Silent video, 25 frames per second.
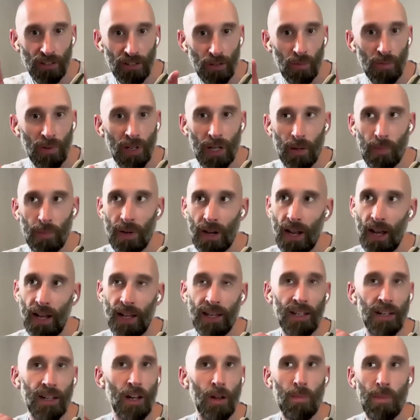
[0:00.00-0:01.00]
So I'm going to be
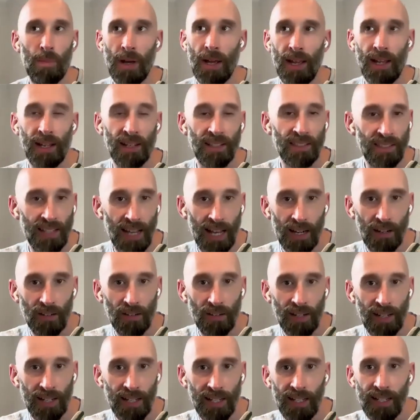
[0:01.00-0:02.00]
like, you know, paying
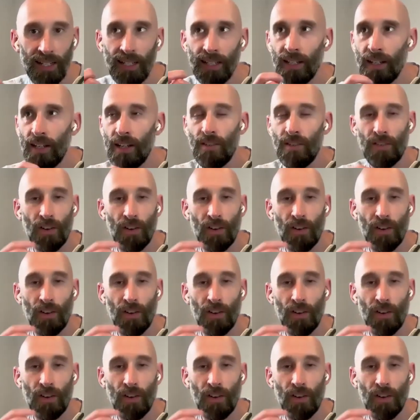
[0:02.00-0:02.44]
salary